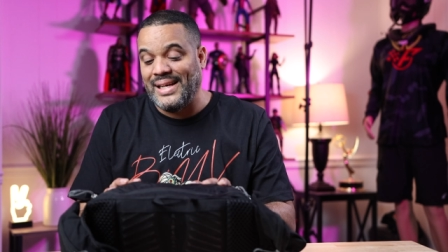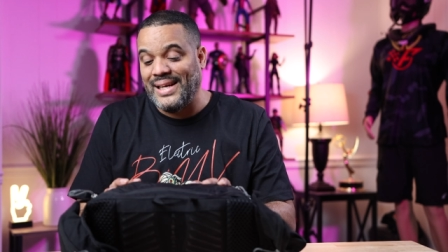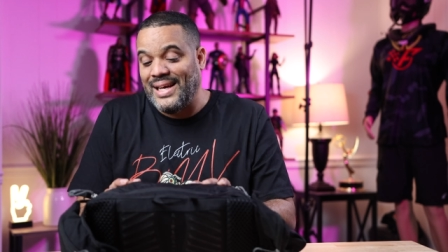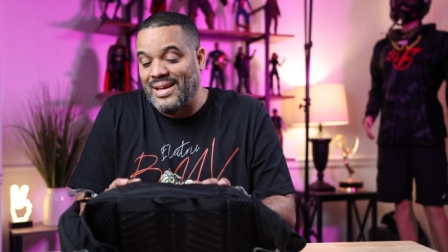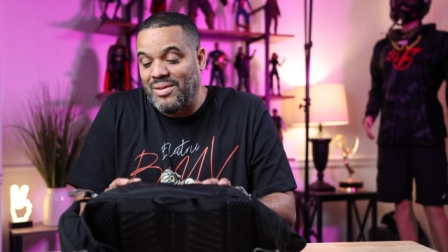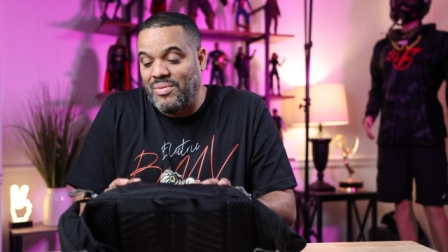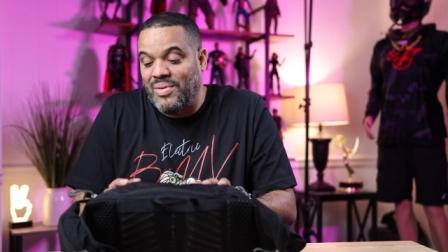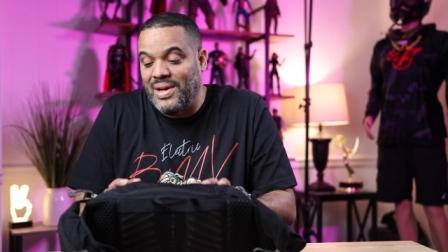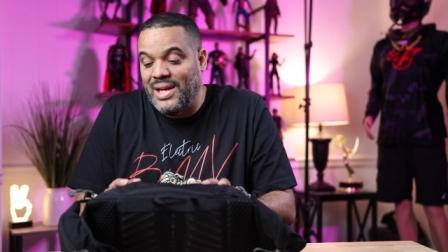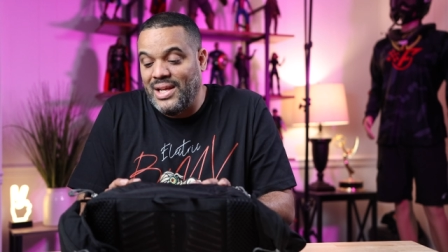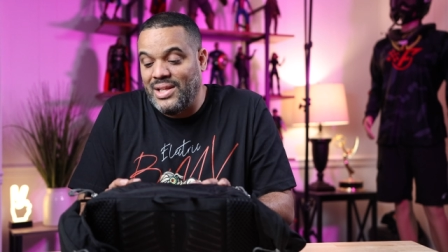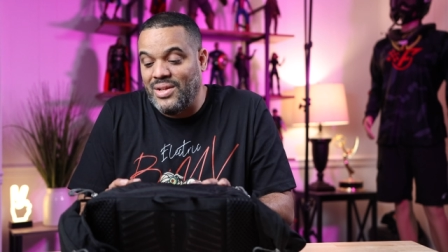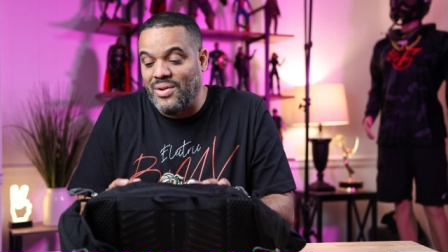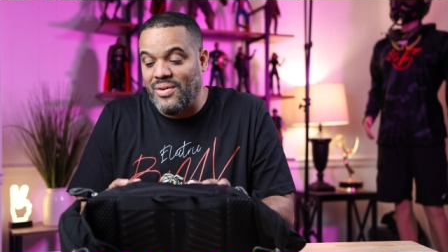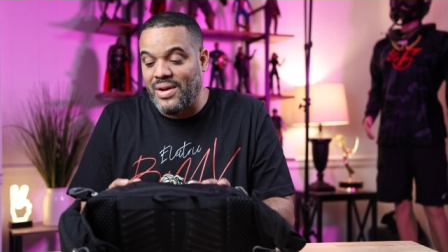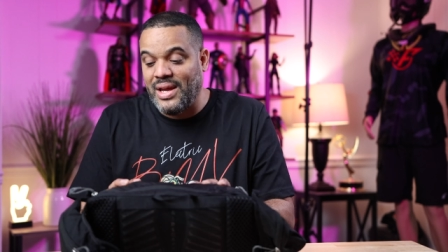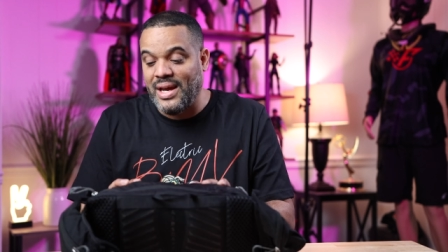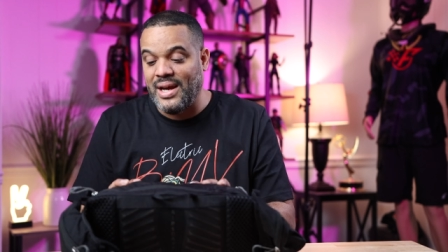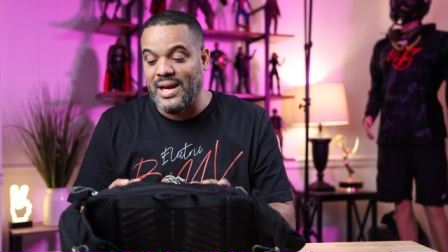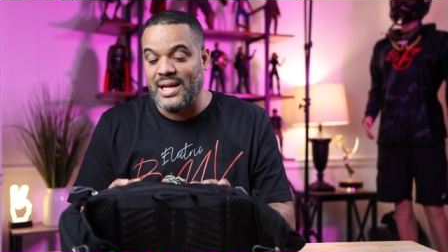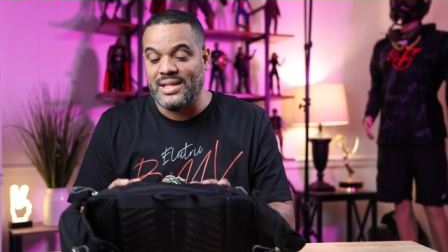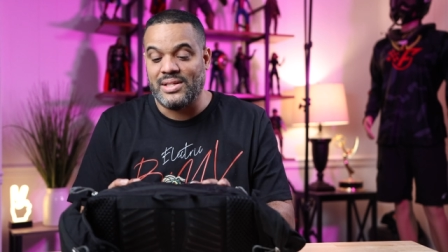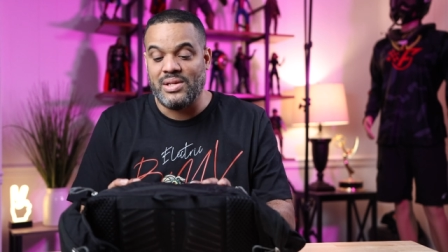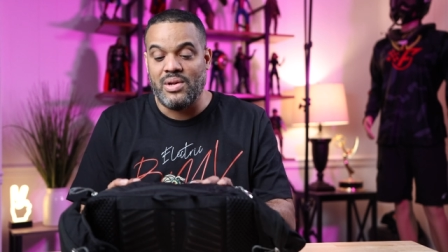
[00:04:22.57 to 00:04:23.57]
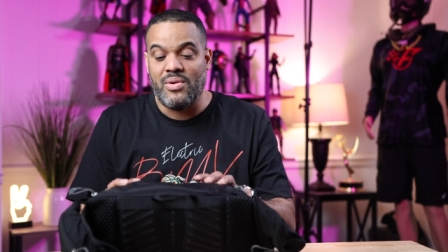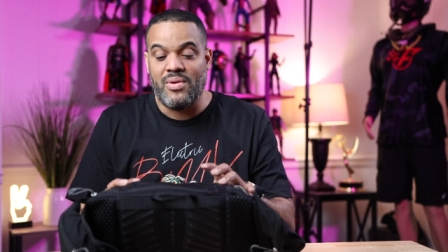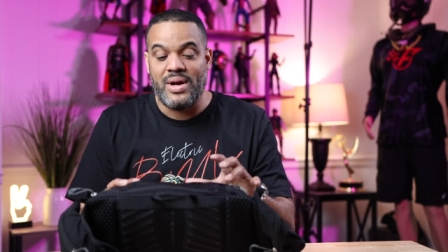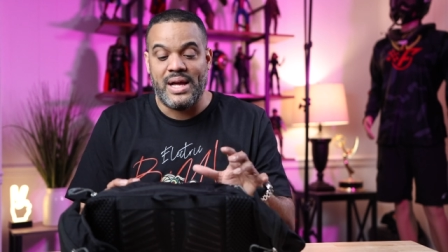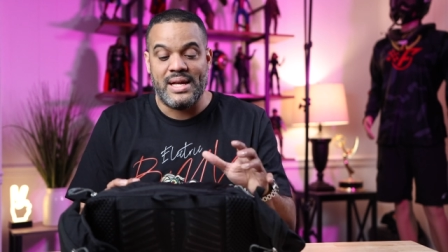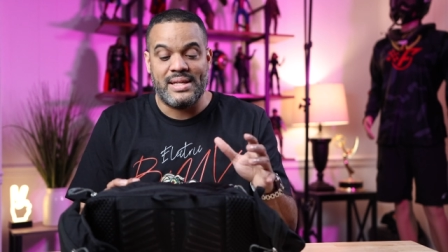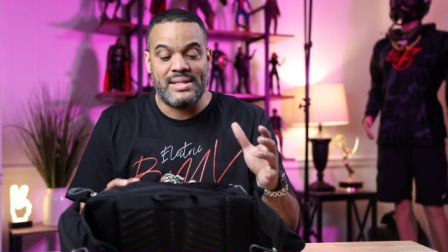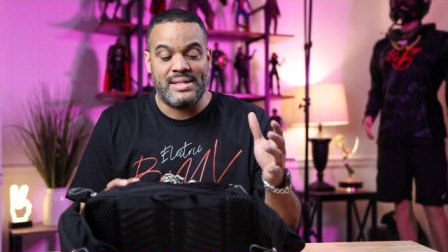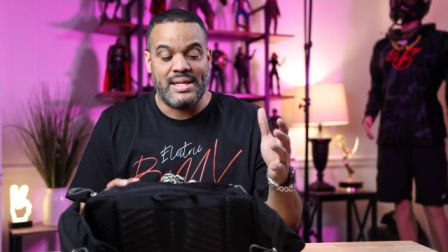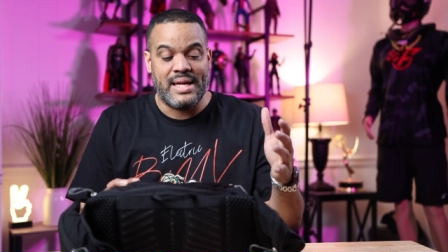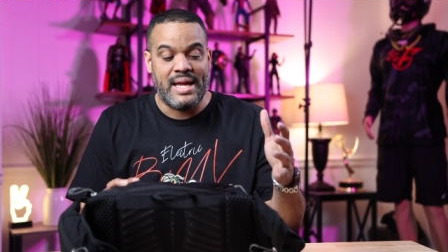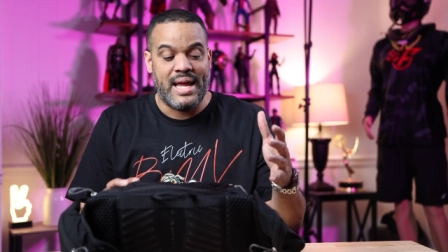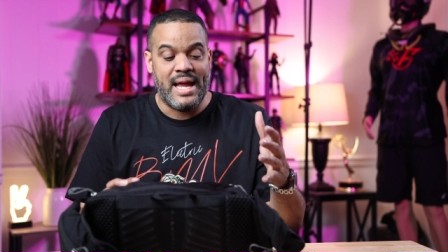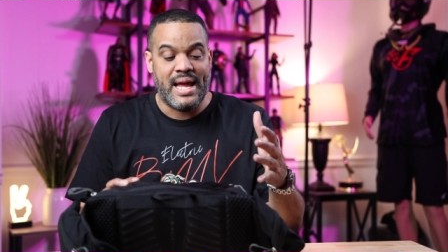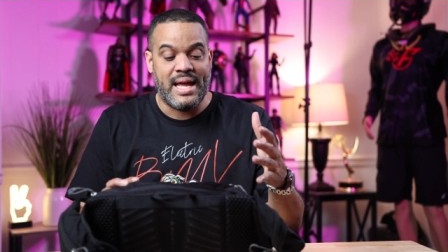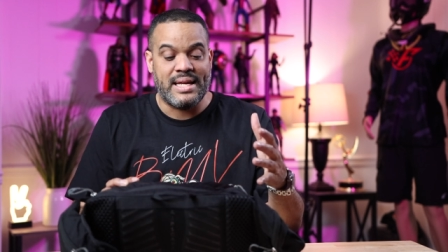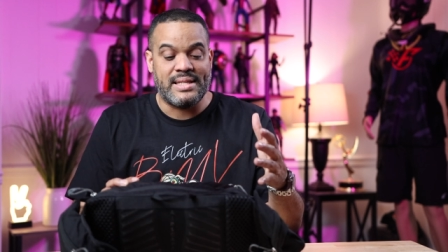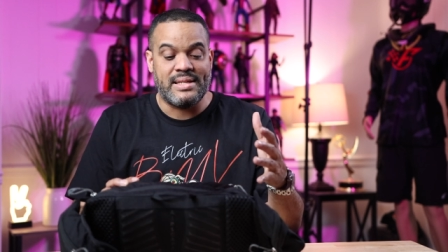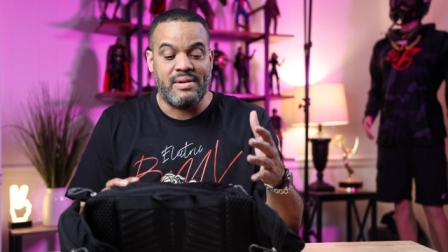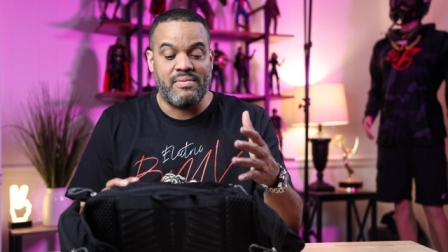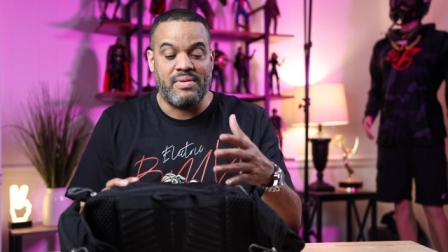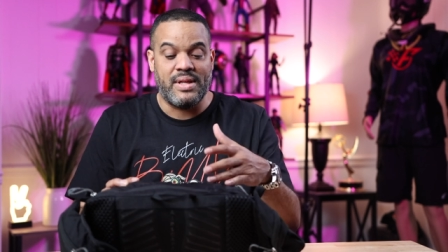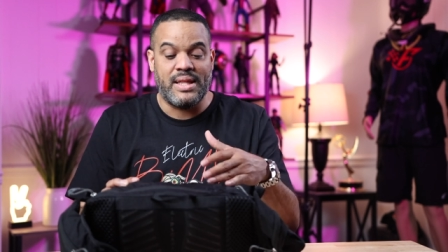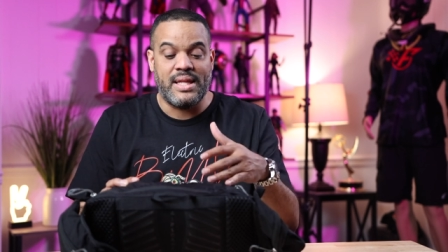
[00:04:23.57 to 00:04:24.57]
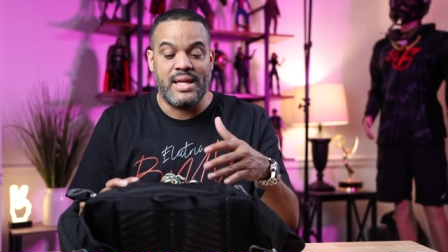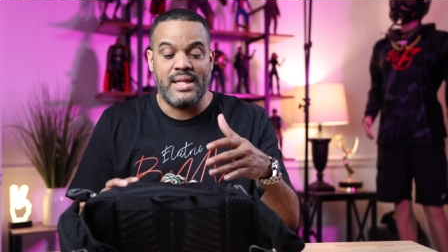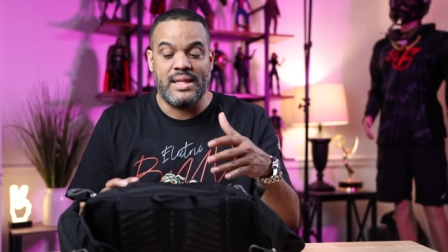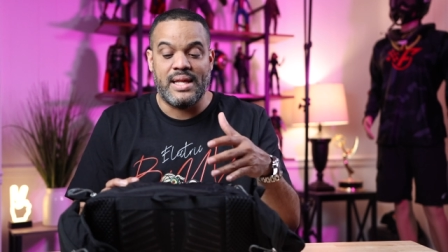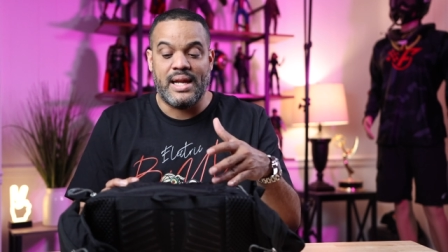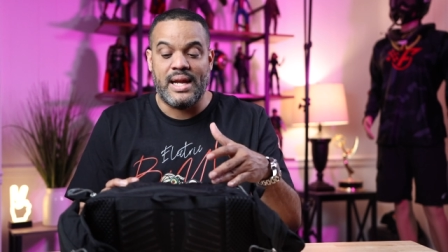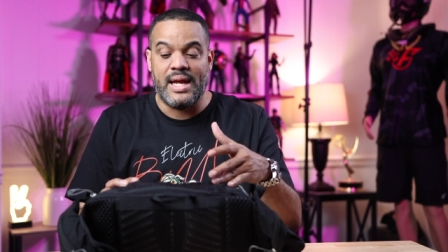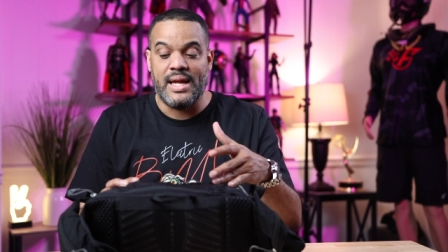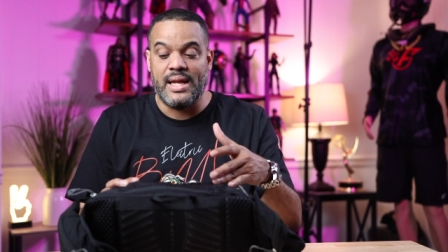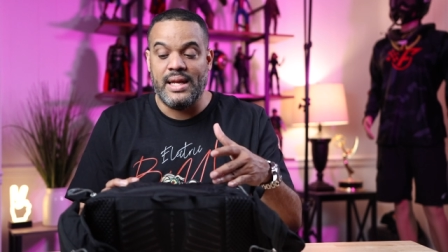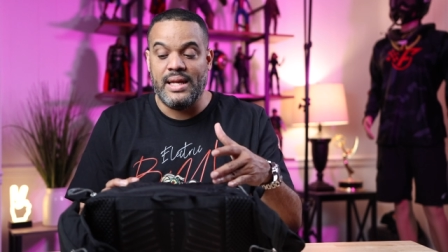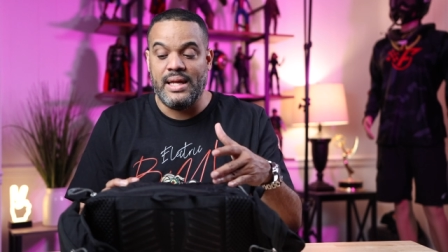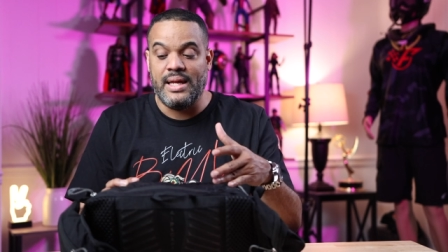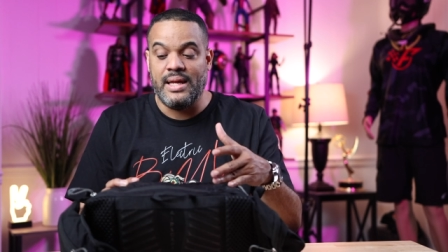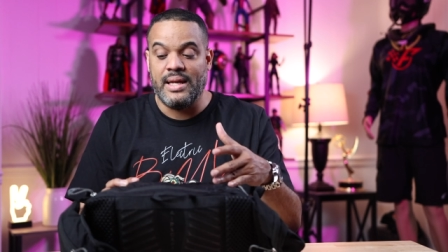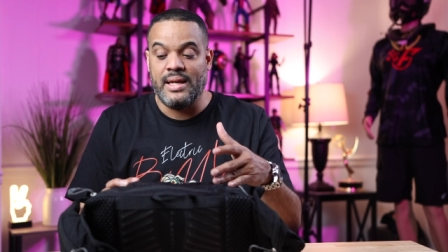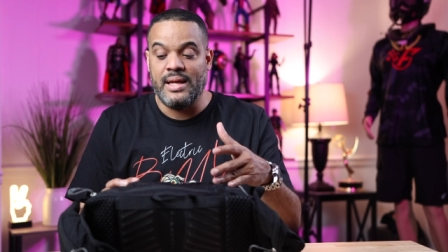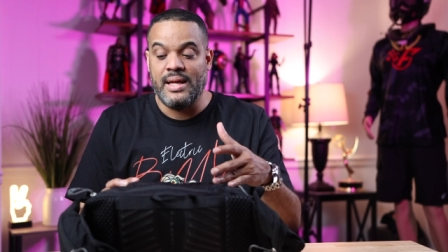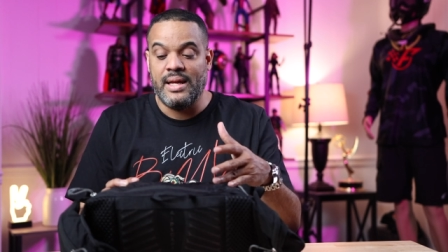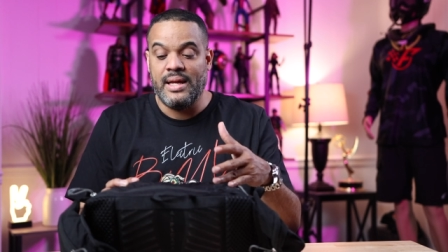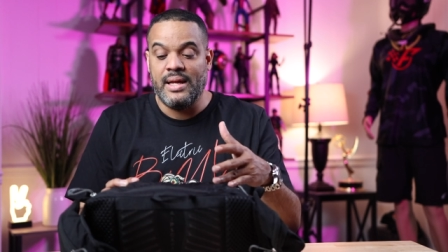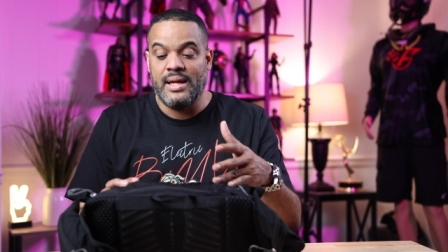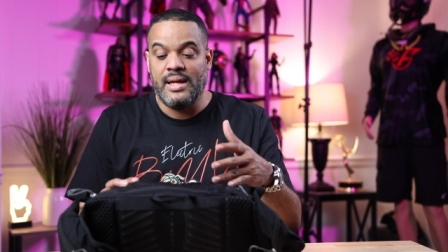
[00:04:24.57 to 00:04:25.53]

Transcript: I really don't care as long as it has everything that I need.